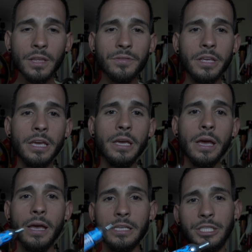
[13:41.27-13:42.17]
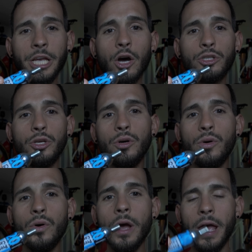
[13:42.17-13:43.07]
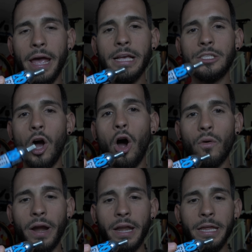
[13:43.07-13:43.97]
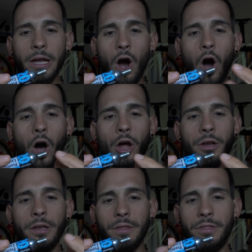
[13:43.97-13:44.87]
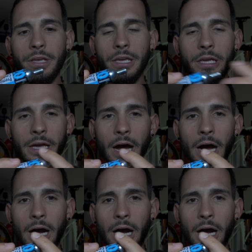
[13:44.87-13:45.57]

the CO2 is already on the